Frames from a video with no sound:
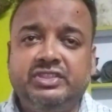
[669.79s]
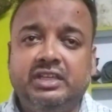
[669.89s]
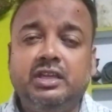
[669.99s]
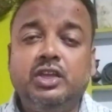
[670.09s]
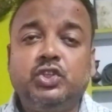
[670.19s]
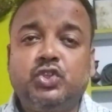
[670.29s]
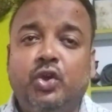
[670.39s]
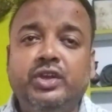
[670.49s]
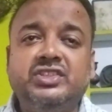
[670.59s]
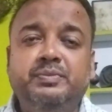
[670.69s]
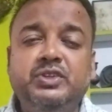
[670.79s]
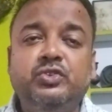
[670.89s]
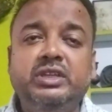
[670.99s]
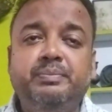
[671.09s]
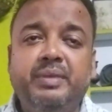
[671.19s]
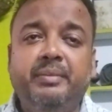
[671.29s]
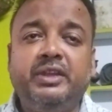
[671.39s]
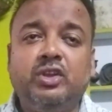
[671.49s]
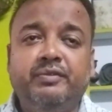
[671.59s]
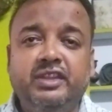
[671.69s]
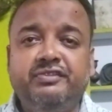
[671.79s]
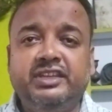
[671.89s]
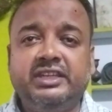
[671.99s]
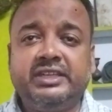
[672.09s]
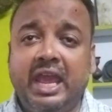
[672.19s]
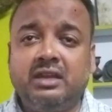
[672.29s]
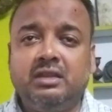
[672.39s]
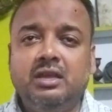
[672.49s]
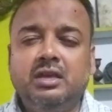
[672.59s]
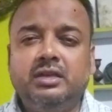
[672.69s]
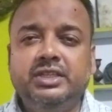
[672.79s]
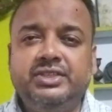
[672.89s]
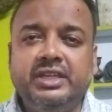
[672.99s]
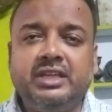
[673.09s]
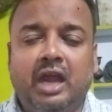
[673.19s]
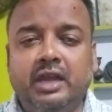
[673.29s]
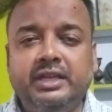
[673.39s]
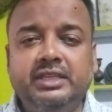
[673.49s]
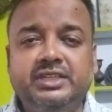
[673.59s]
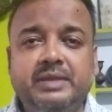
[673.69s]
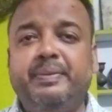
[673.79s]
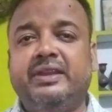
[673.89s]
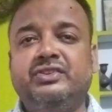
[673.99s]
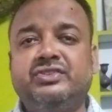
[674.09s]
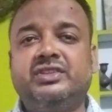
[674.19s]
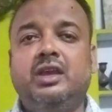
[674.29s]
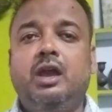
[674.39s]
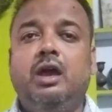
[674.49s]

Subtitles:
The choice between payment of dividend and retained earning depends